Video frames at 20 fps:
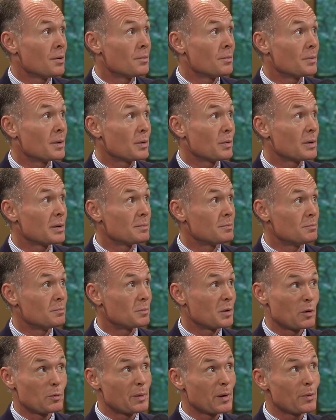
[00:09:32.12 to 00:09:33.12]
we would
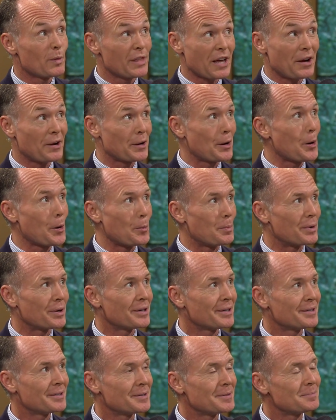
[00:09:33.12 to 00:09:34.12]
we would be without hope.
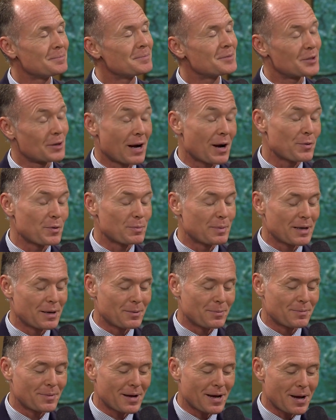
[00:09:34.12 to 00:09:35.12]
So I would be
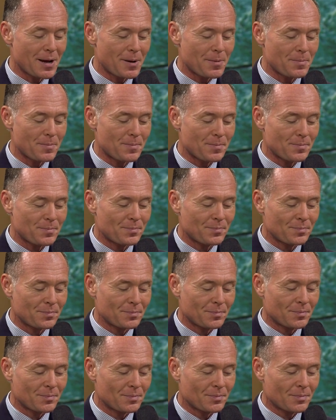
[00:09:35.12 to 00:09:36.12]
um,
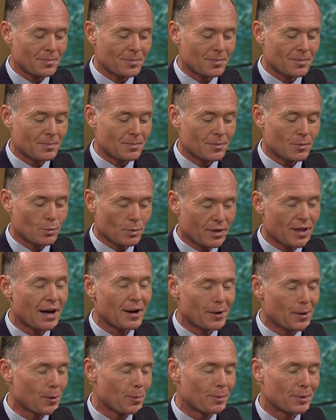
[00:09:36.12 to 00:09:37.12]
without
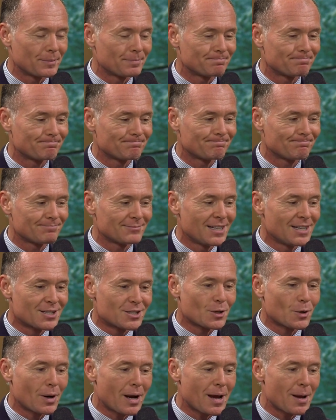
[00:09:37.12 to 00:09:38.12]
hope. Absolutely.
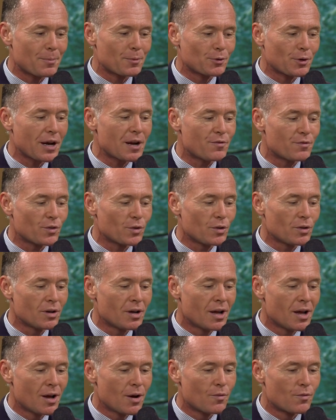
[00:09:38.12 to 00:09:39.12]
So I am grateful
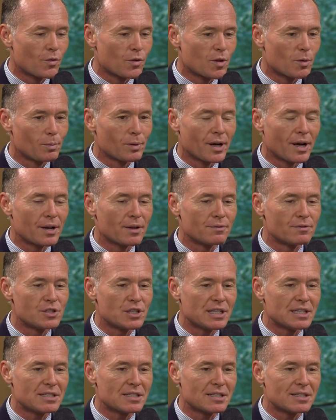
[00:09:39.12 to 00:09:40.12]
for the blood of
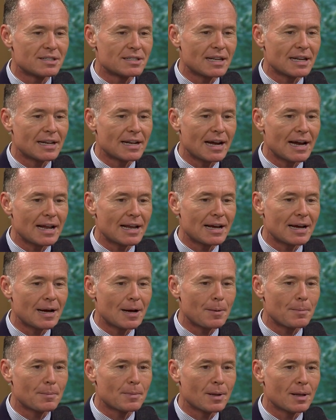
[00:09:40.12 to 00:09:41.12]
Jesus, and I
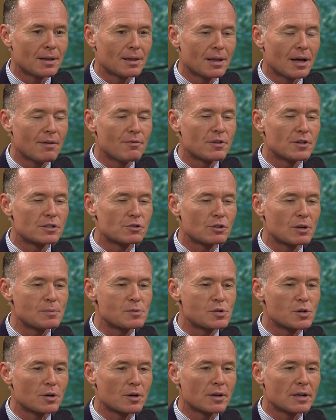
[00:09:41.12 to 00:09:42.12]
um, love the
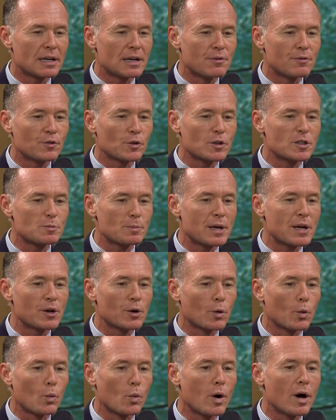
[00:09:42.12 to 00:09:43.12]
scripture in First
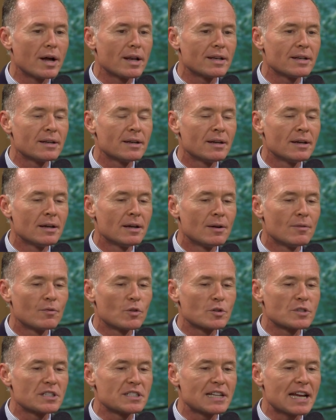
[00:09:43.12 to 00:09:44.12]
Peter one.
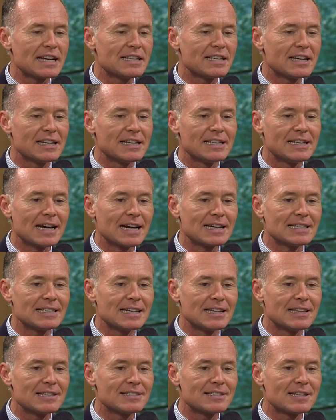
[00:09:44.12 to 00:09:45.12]
Verses eighteen and
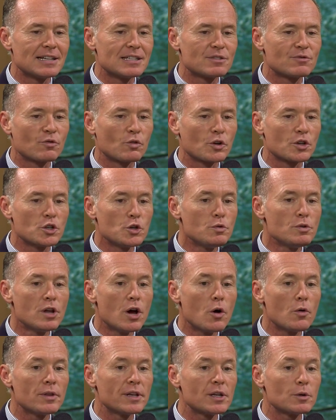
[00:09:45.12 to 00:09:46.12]
nineteen that says, "For you
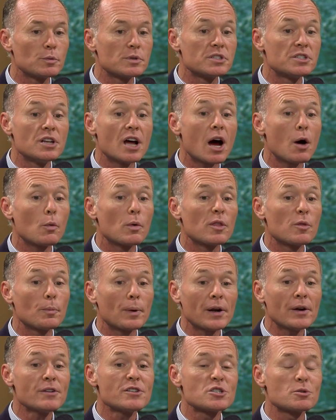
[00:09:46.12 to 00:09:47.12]
know that it was not with
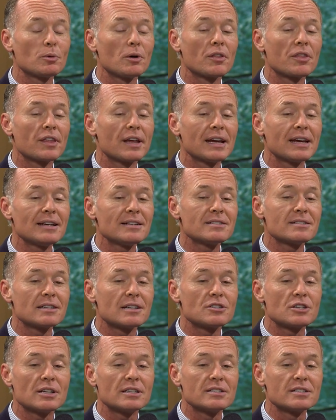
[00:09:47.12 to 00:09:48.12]
perishable things
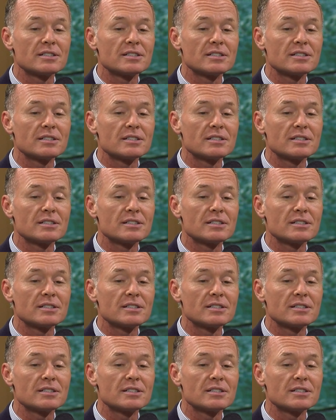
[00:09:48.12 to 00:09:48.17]
such as